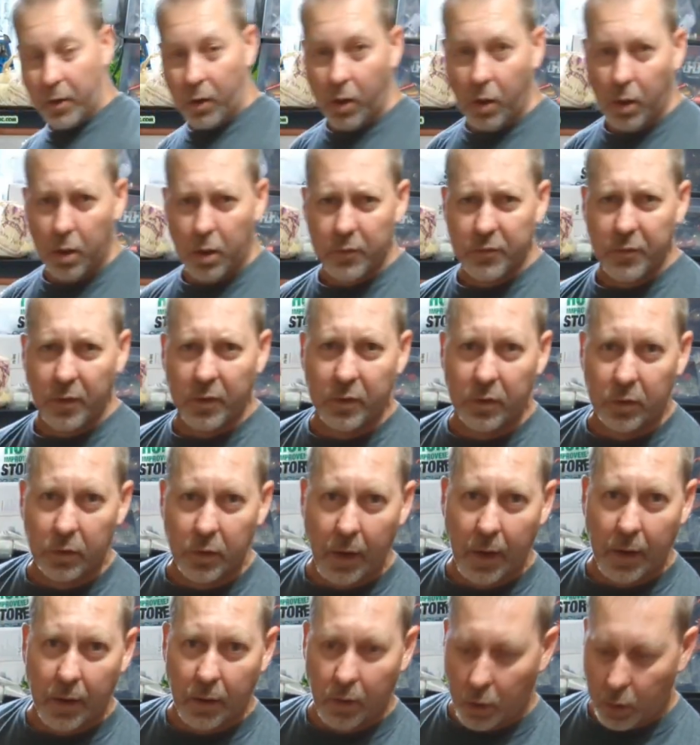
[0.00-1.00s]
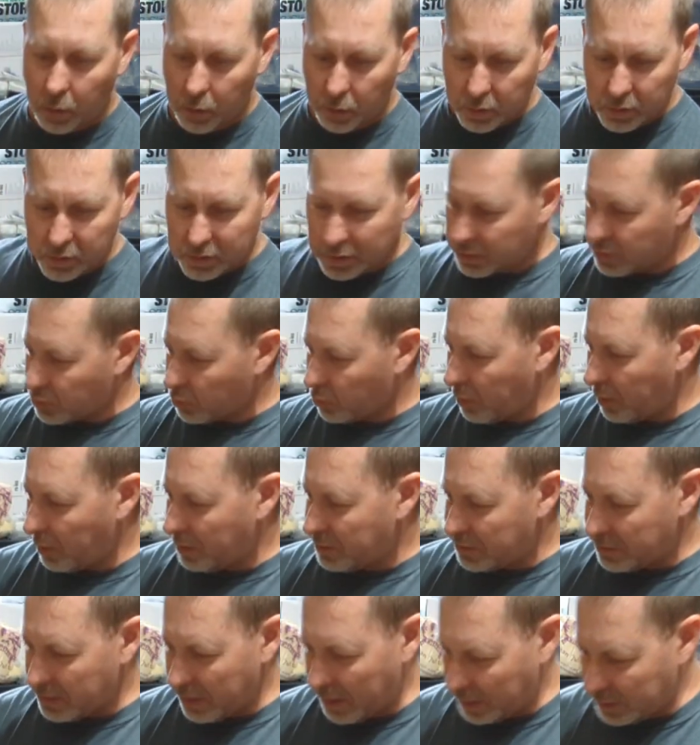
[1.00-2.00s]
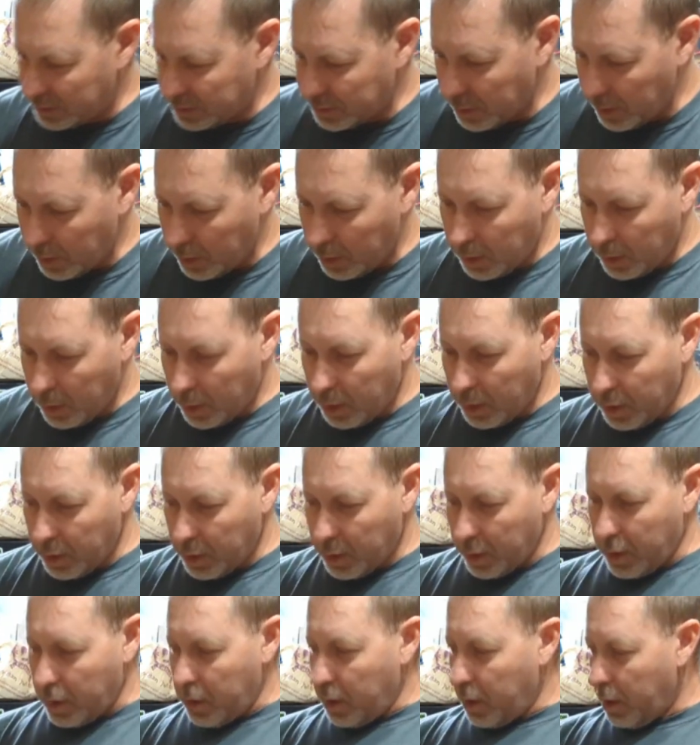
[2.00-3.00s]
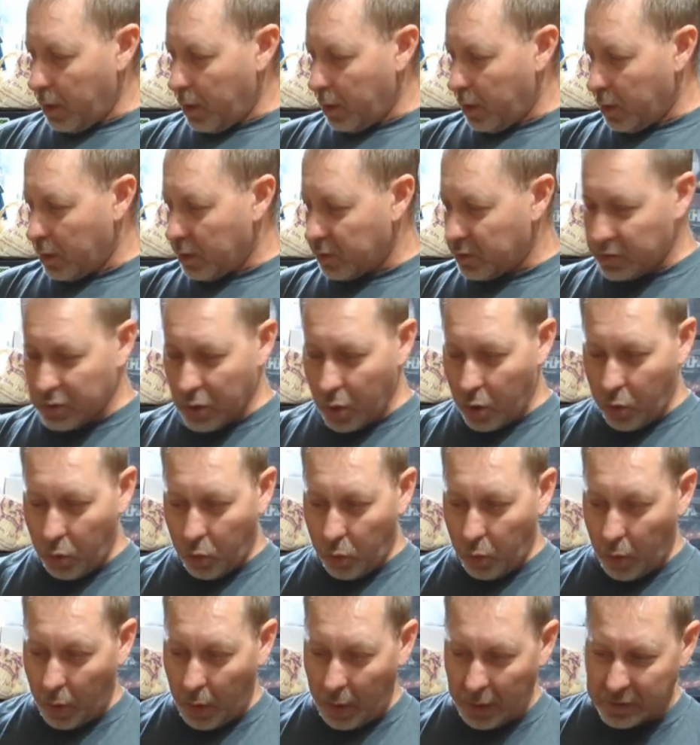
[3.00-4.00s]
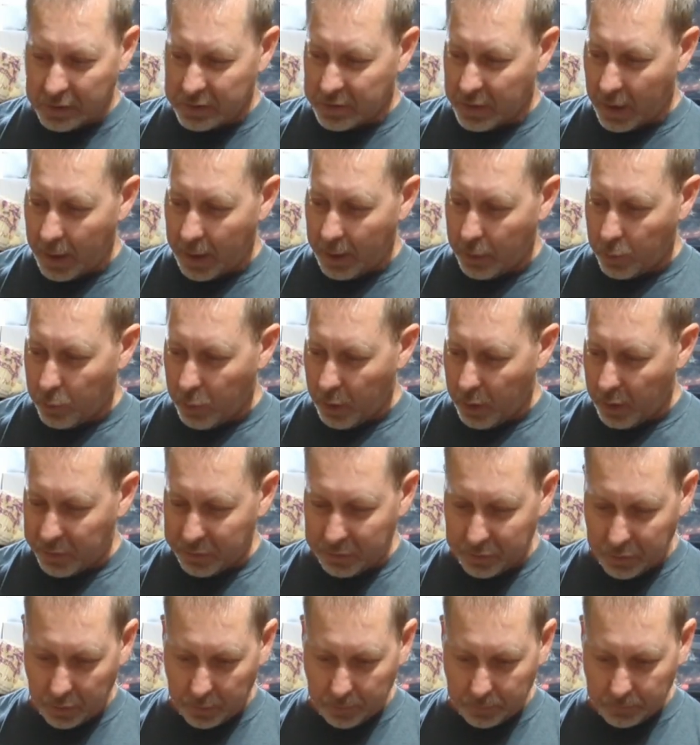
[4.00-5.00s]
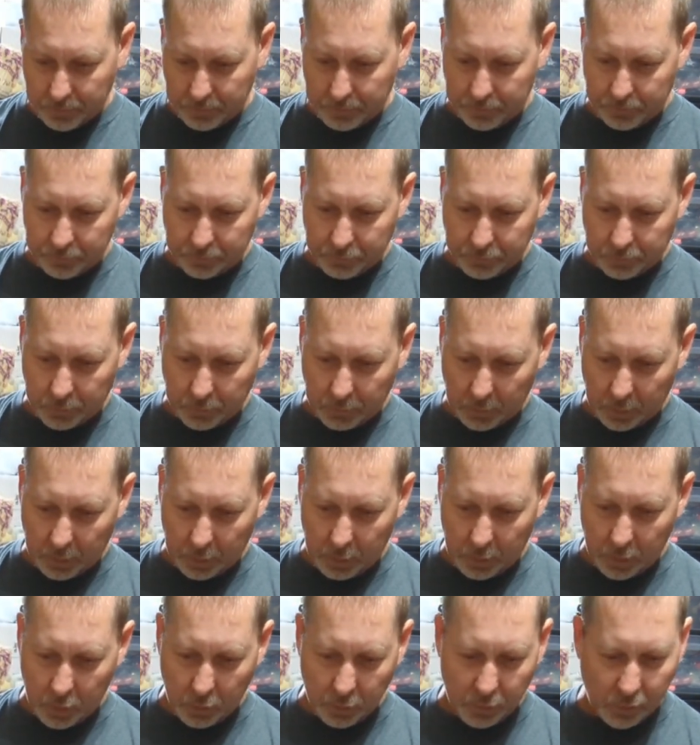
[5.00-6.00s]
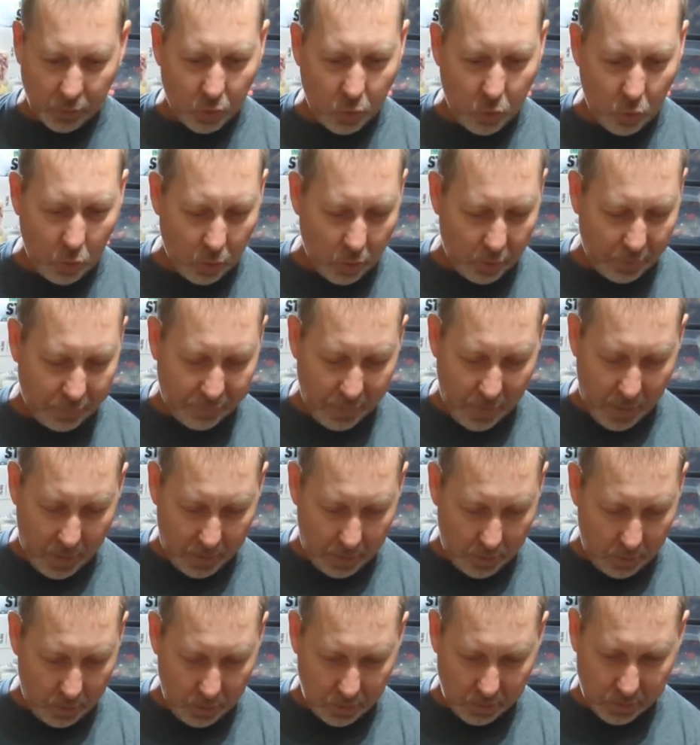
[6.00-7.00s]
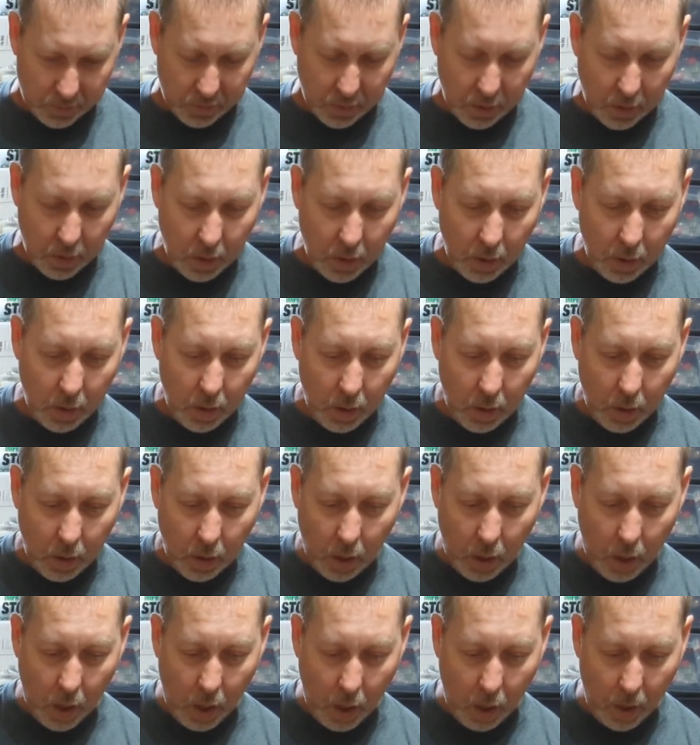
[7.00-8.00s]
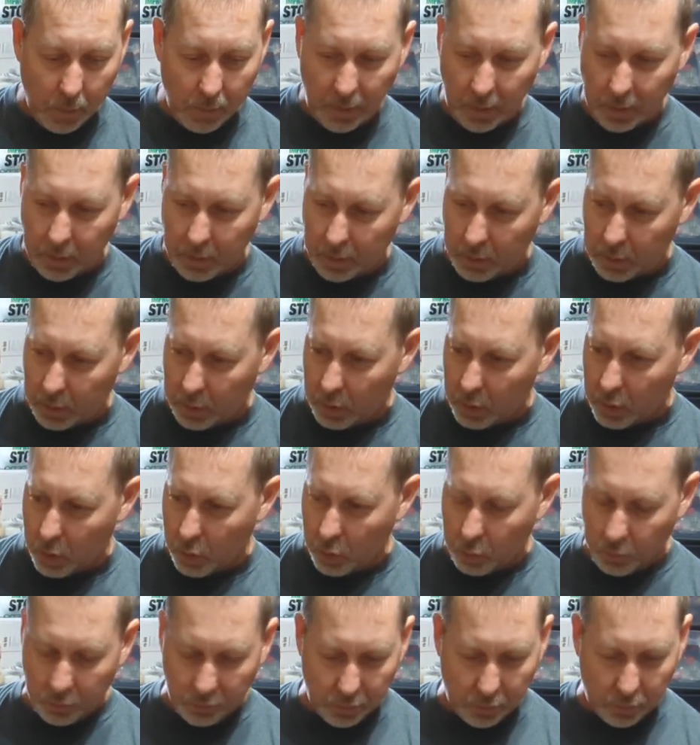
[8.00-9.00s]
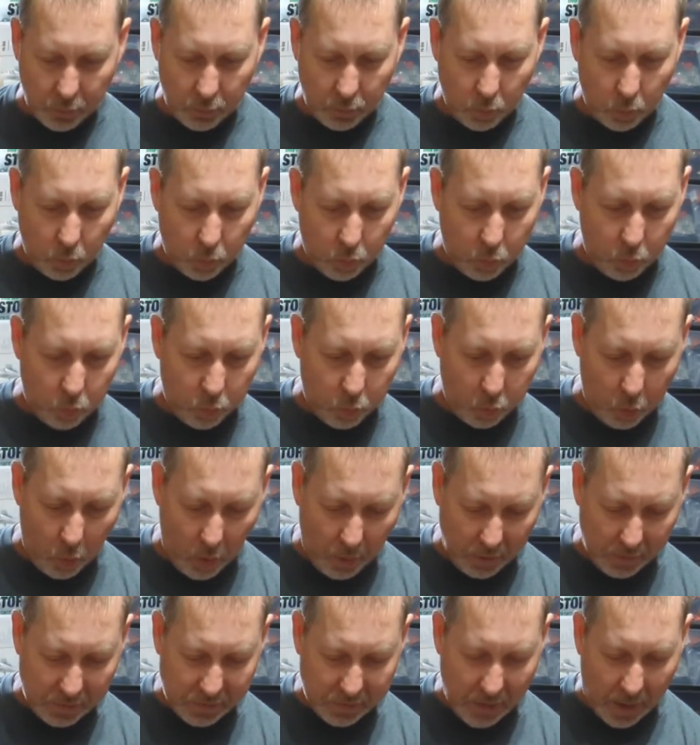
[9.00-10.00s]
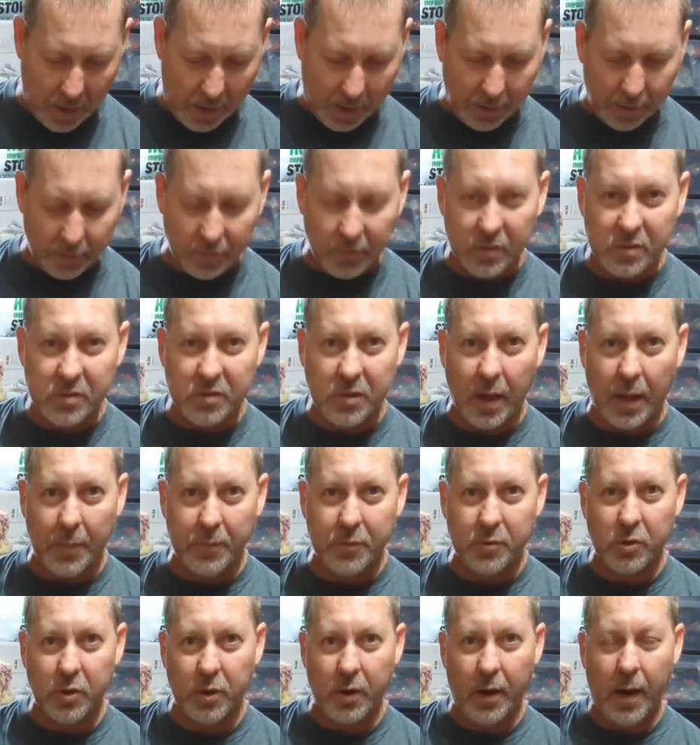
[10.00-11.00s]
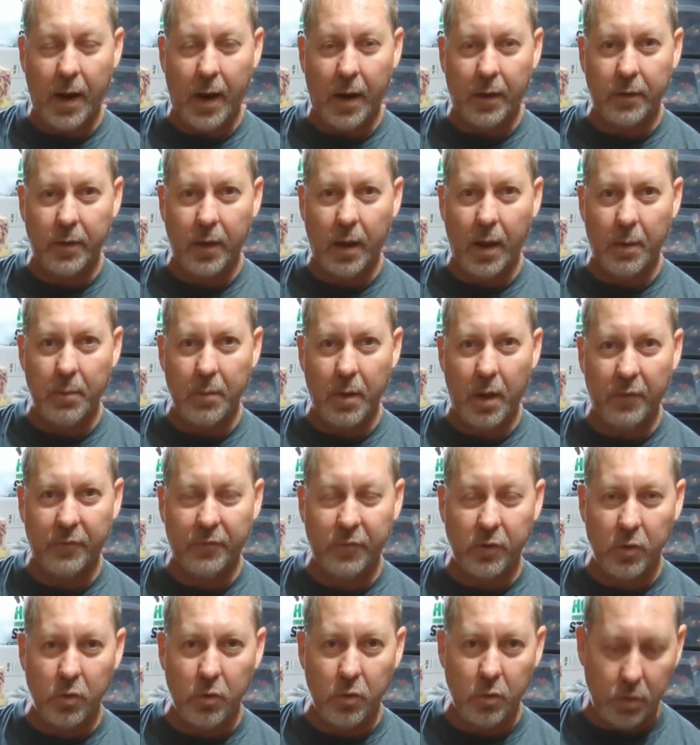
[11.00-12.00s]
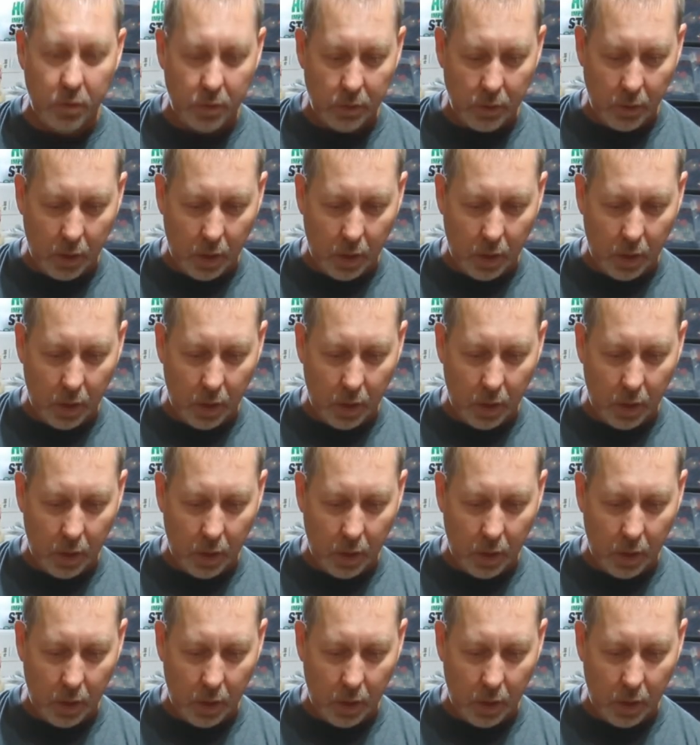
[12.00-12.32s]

Hauler. I think the Grand Haulers are 26. So I stayed with, the quarter fenders. Um, you know, One side of the step should have had the MFU